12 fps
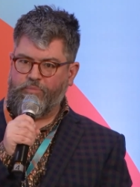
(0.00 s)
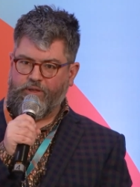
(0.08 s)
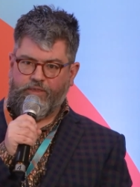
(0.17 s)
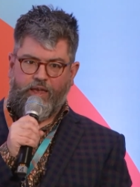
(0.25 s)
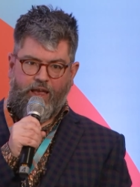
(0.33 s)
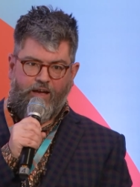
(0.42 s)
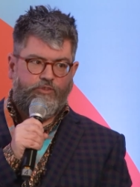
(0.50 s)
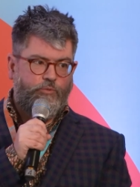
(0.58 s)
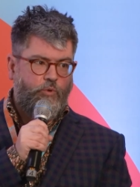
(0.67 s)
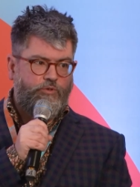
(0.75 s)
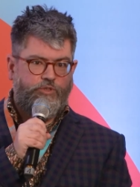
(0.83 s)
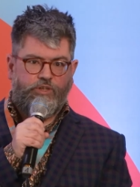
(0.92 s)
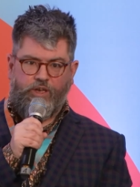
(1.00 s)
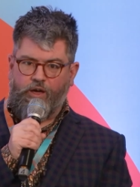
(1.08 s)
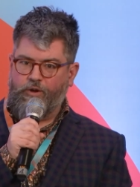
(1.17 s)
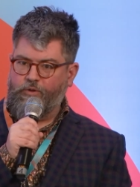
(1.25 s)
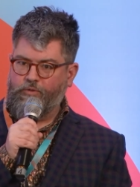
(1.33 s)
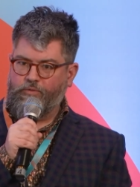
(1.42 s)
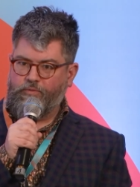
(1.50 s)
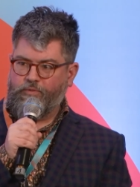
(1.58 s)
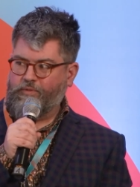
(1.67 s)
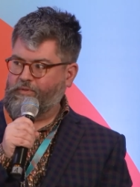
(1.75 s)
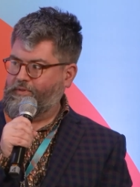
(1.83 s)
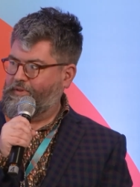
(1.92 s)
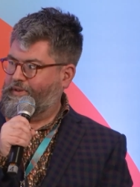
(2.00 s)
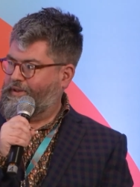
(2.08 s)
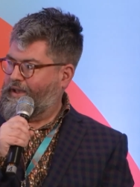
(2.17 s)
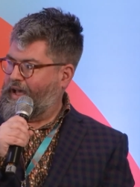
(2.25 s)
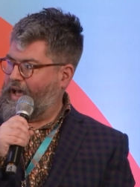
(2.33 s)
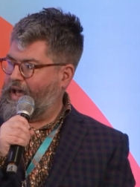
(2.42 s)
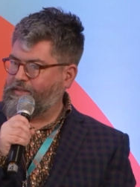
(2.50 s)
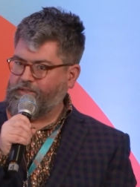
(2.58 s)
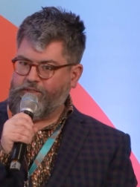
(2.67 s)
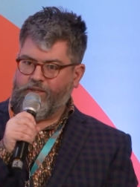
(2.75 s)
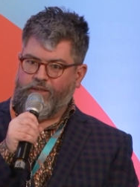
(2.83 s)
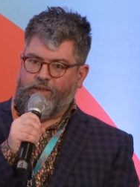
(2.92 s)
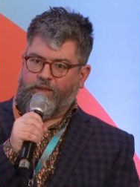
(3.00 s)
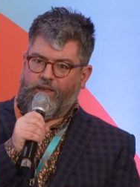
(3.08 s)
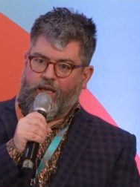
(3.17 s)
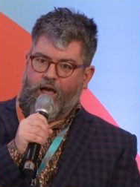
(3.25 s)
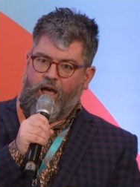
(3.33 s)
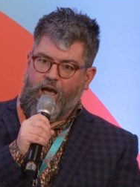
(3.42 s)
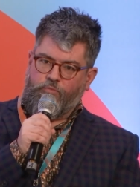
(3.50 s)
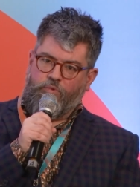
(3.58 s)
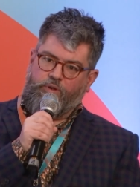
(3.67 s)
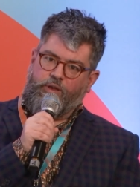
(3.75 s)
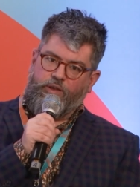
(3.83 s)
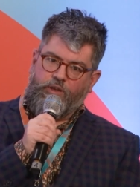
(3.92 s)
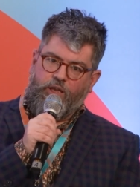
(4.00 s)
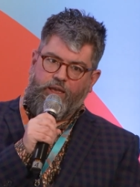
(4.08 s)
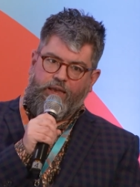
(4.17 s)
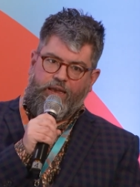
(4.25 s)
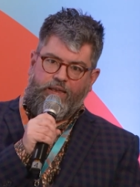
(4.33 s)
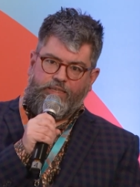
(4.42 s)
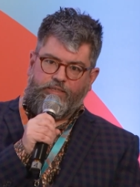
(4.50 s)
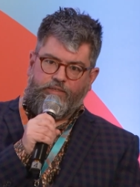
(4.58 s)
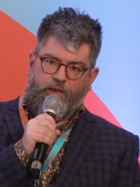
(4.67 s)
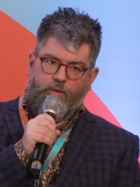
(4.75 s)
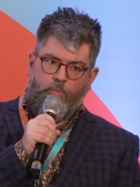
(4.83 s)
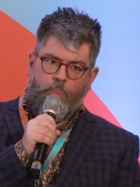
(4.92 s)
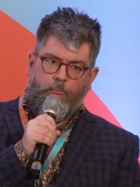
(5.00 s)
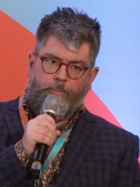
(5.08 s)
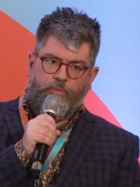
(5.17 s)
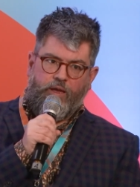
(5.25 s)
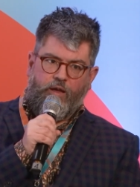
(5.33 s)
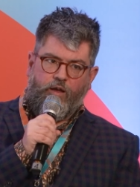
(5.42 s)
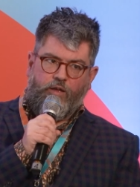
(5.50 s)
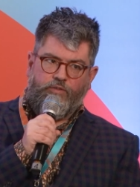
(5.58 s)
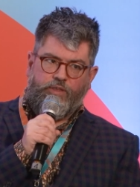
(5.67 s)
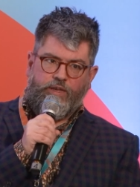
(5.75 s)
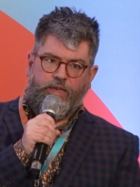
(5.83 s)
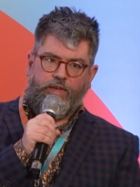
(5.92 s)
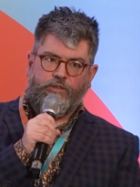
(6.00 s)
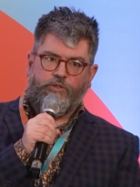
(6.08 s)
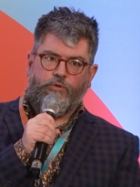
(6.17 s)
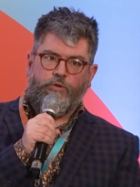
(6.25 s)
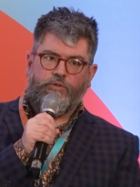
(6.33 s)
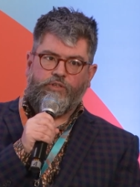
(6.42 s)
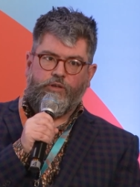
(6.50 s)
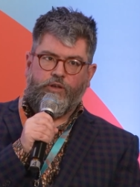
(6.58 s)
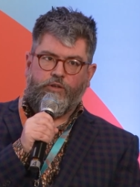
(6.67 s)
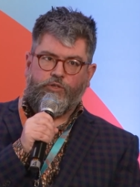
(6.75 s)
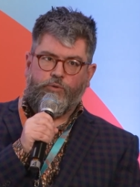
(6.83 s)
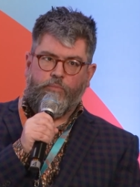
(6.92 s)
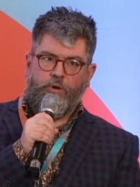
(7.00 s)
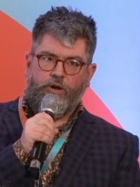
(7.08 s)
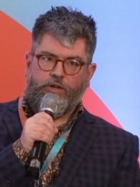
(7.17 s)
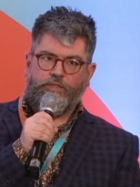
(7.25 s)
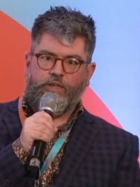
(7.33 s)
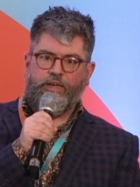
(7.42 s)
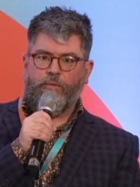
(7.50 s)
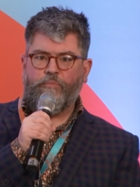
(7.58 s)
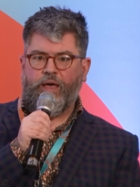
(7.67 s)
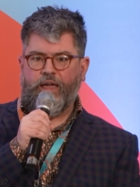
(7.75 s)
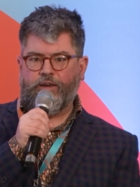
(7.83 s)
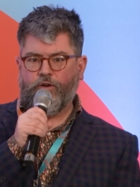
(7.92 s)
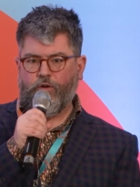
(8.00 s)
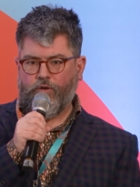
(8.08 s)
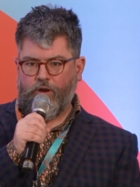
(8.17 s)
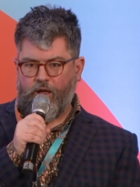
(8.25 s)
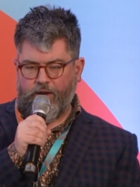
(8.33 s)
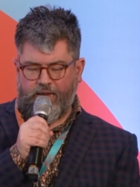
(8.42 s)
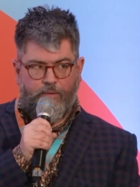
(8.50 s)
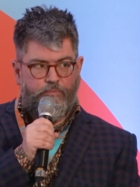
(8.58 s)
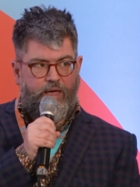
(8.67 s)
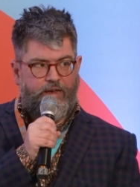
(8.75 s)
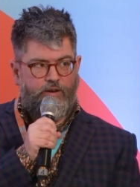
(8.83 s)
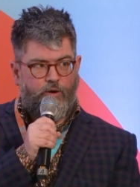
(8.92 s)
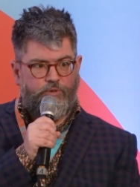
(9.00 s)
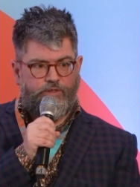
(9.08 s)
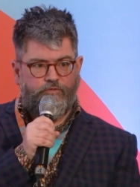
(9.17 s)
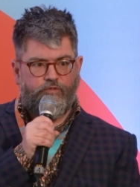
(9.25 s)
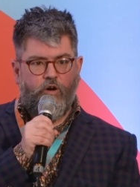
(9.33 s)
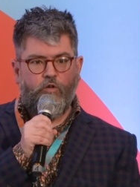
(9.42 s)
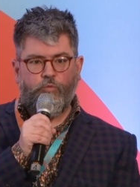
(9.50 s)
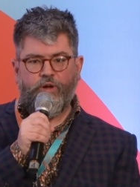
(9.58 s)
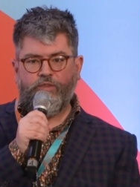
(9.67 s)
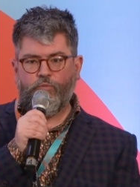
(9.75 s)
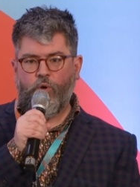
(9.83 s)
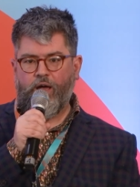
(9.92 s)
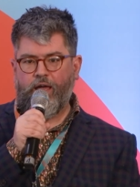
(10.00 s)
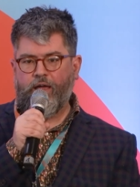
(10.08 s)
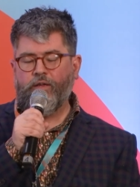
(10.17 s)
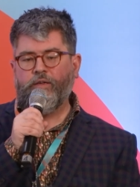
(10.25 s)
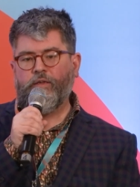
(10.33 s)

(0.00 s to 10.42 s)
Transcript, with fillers: but they have to want to go. And um, it's um, thinking to, to to a marketing campaign, an online campaign I was involved with, where